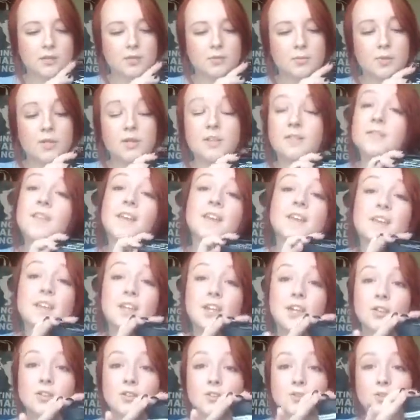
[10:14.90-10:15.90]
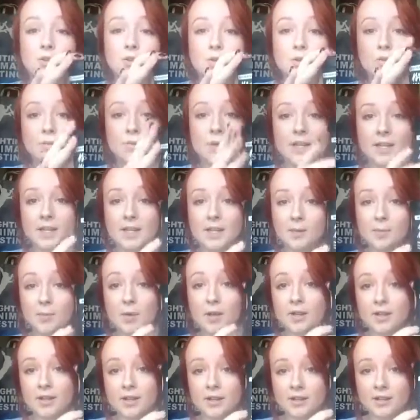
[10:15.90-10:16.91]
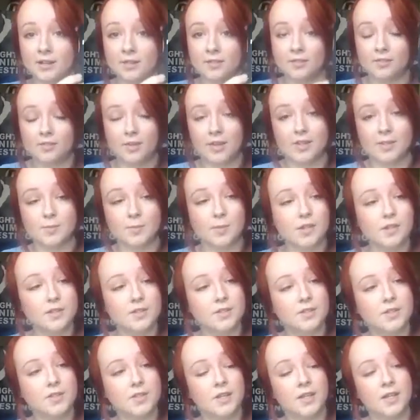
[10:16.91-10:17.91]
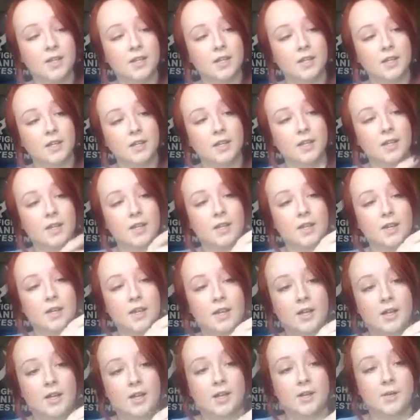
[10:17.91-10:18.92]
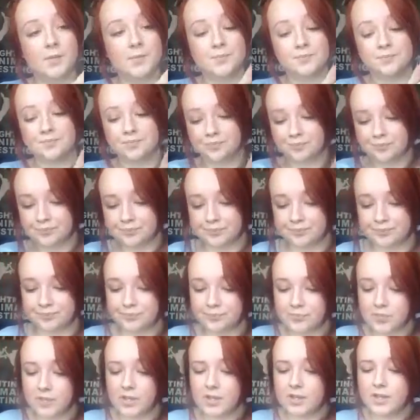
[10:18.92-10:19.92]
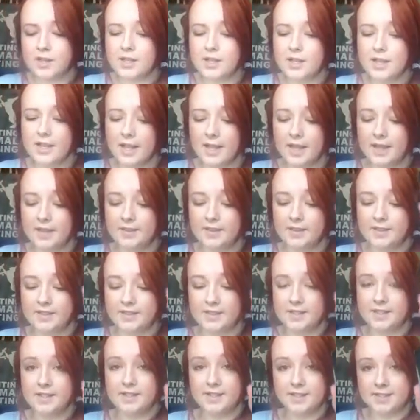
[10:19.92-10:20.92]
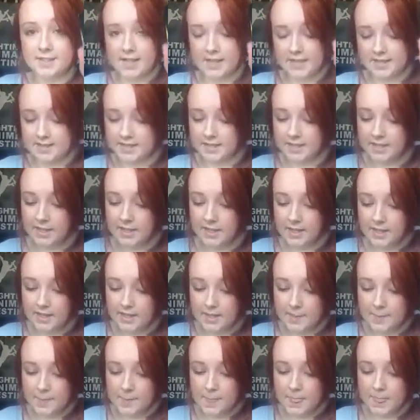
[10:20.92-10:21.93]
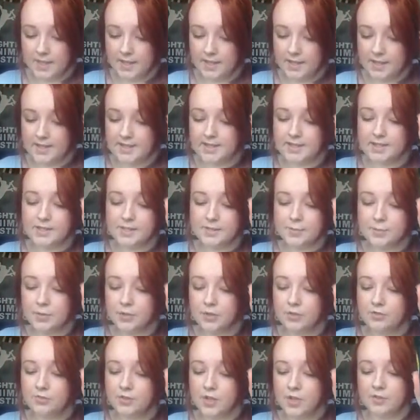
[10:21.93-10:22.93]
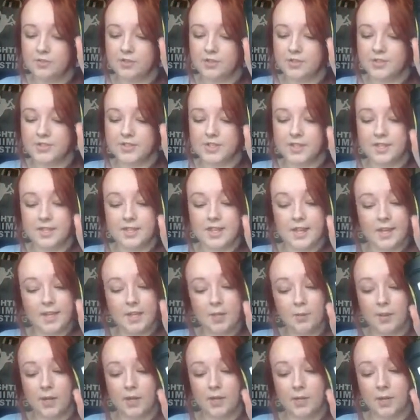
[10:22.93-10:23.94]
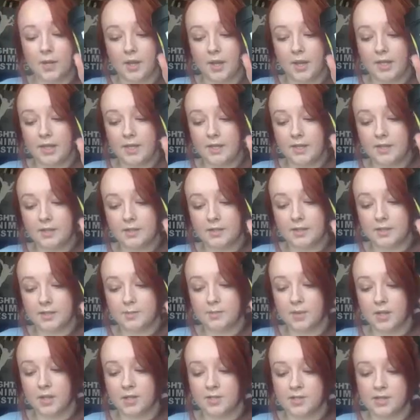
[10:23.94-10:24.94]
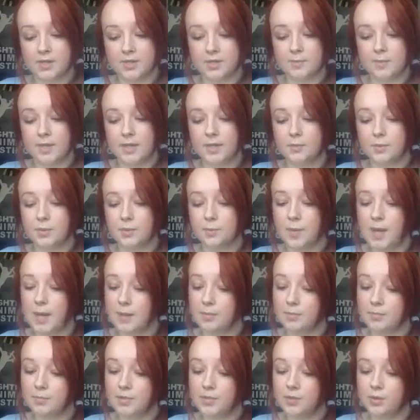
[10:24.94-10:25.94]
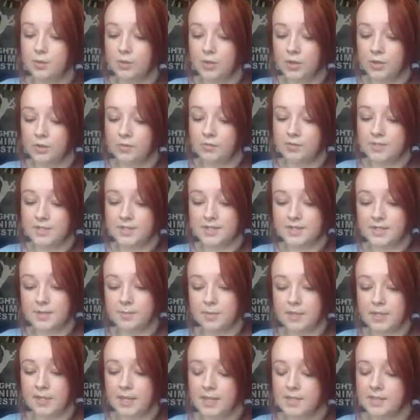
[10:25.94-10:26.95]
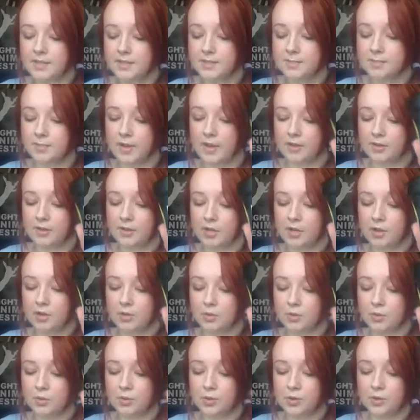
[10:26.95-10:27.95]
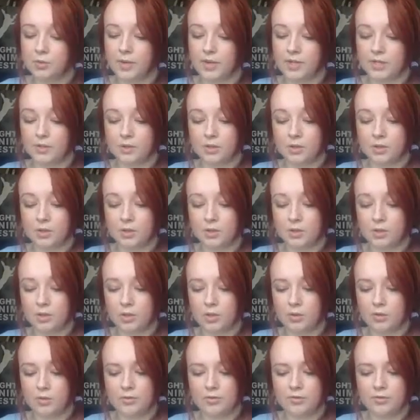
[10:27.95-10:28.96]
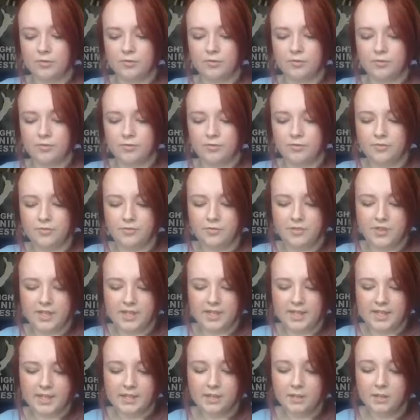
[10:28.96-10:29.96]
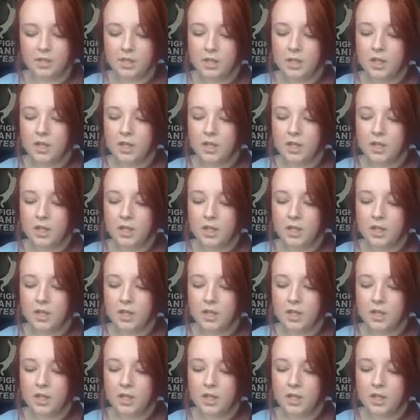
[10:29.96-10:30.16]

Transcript: but thank you for making my face mask. And this says, easily smoothed over the skin anywhere you like. This mask is made with peppermint oil to stimulate, marigold oil and chlorophyllin